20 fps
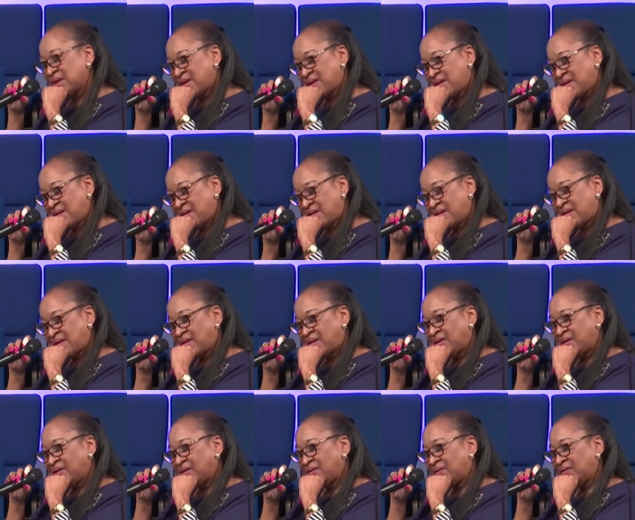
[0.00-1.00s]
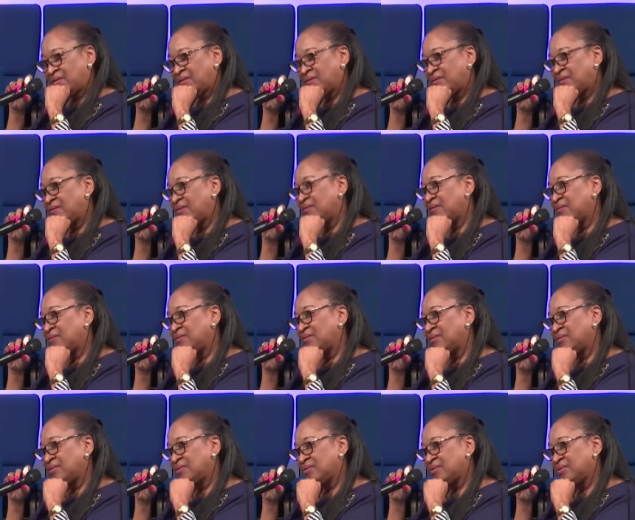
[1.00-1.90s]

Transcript: [no speech]